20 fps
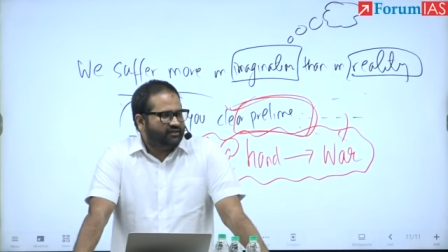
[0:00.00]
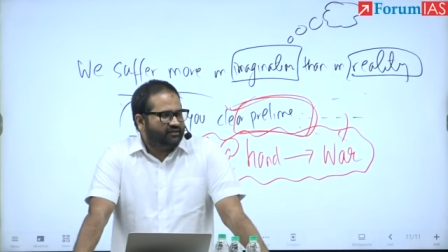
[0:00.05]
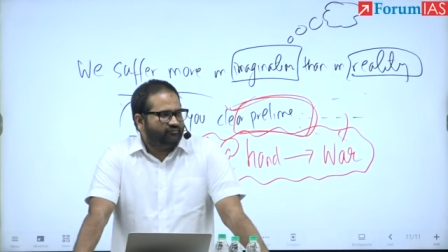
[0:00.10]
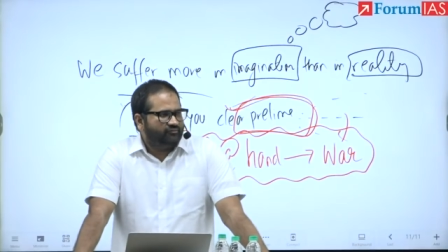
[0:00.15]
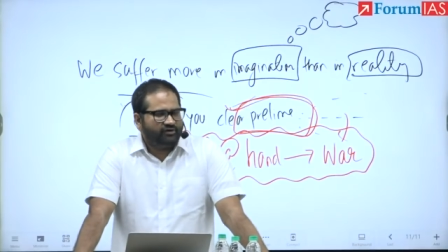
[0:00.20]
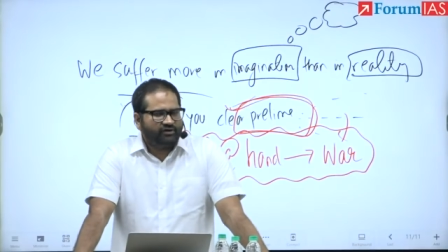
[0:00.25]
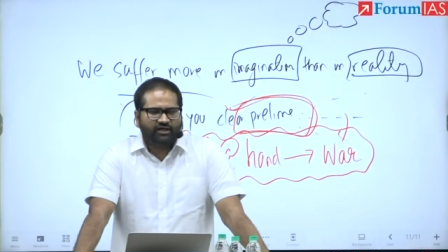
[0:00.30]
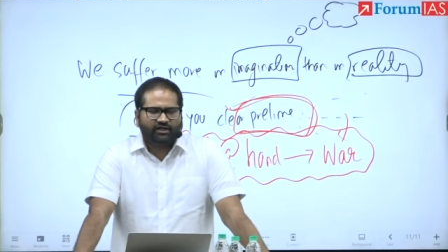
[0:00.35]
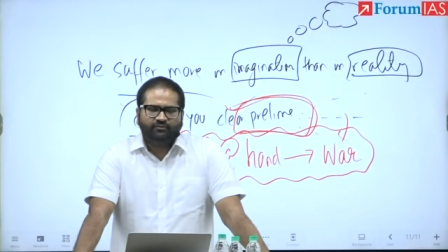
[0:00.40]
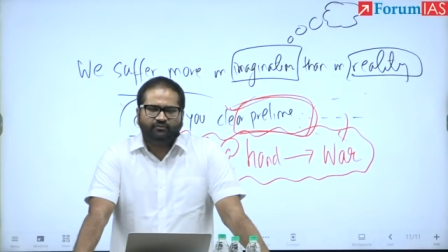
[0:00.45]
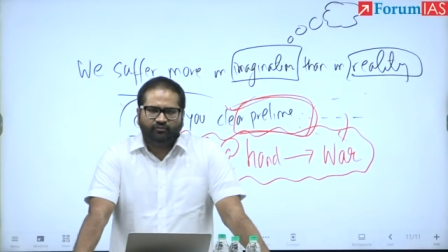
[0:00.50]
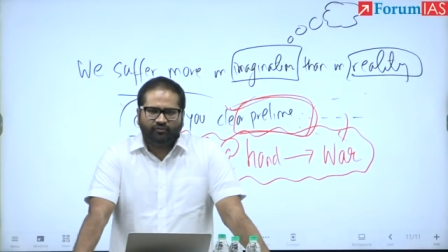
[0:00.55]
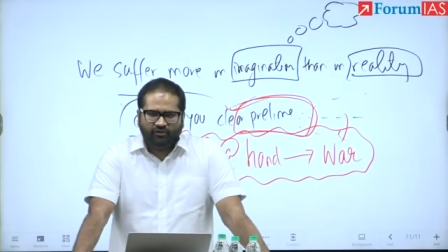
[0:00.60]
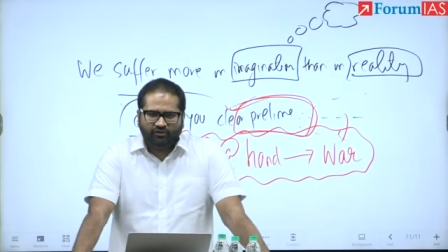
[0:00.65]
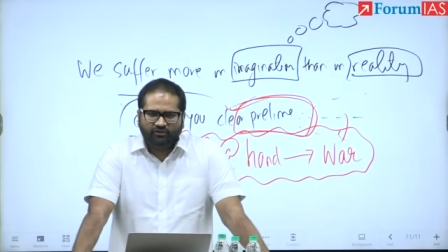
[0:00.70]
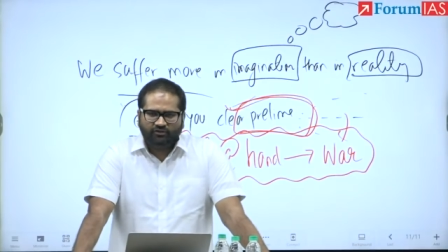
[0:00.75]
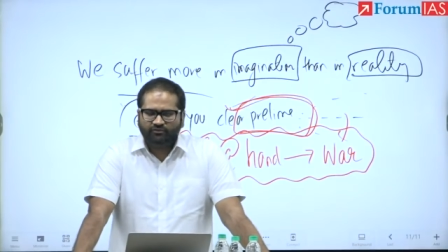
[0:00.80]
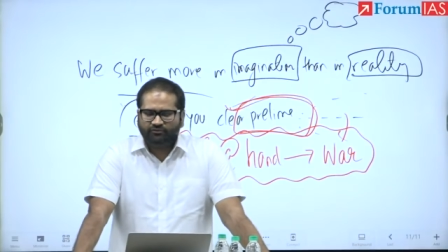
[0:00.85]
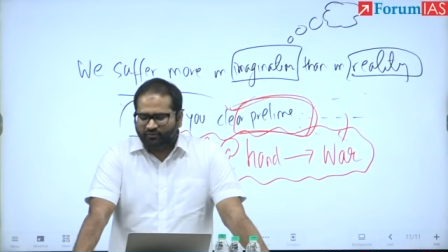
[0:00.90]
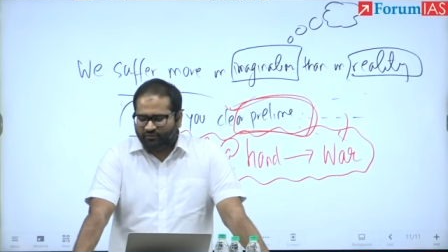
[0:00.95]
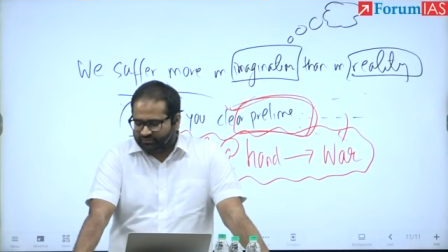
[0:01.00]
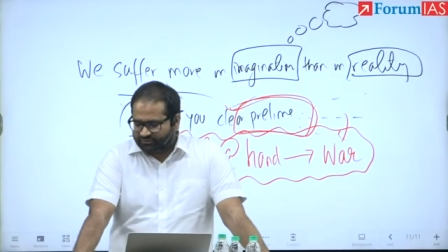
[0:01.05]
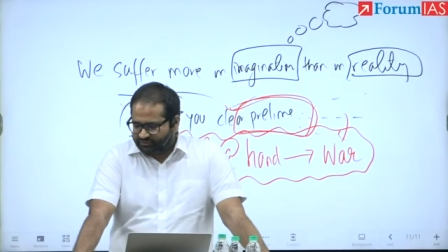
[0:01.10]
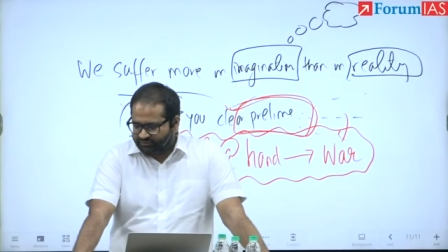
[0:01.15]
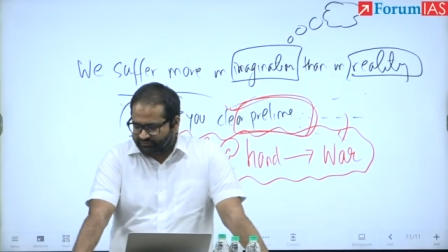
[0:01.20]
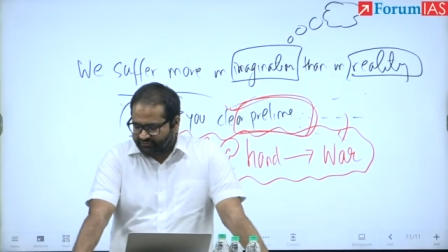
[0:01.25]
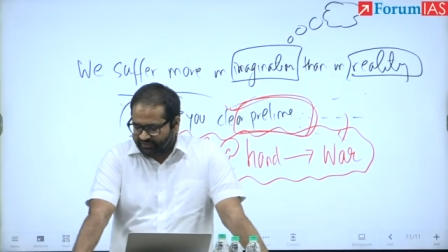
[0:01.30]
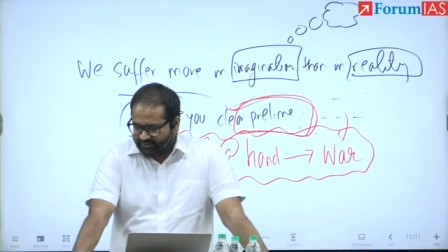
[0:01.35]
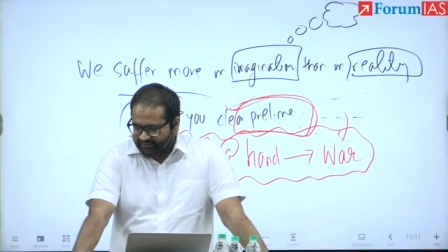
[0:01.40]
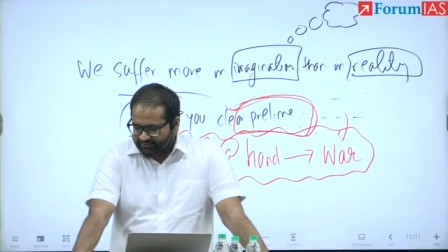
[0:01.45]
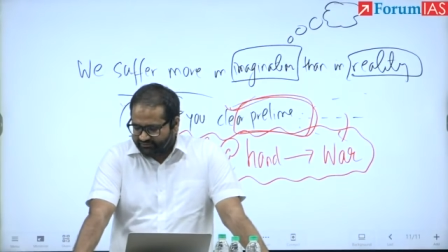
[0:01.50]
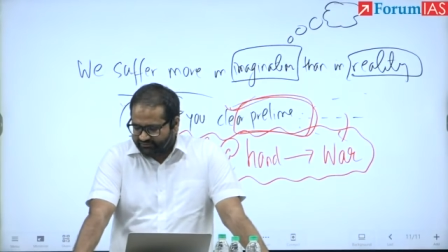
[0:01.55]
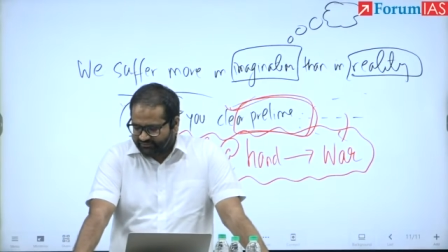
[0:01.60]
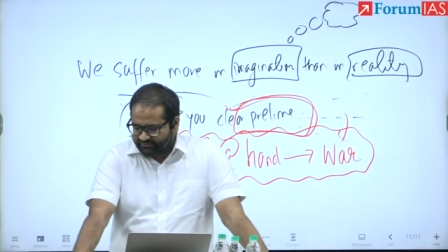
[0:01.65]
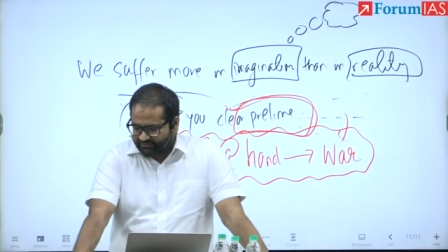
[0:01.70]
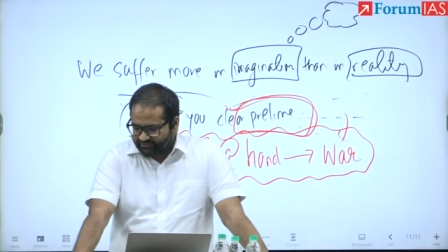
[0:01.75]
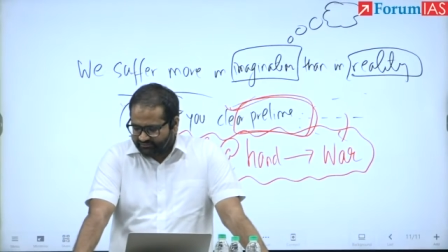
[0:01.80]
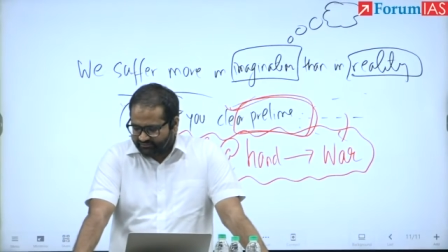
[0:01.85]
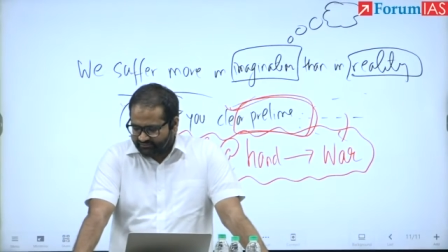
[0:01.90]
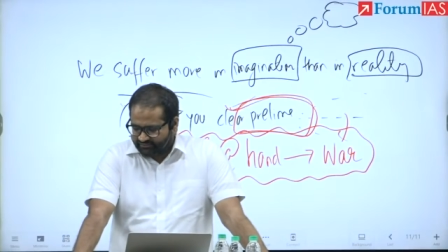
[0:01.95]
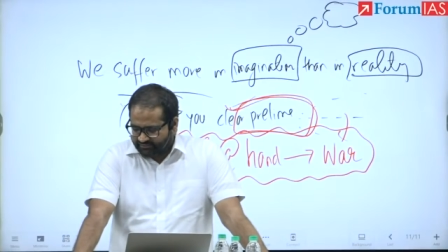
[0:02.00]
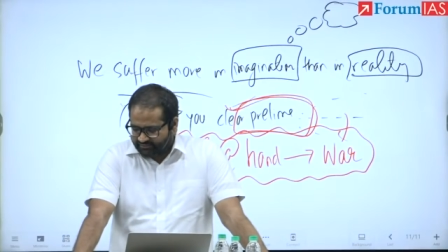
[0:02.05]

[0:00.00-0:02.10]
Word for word: What I want to also say is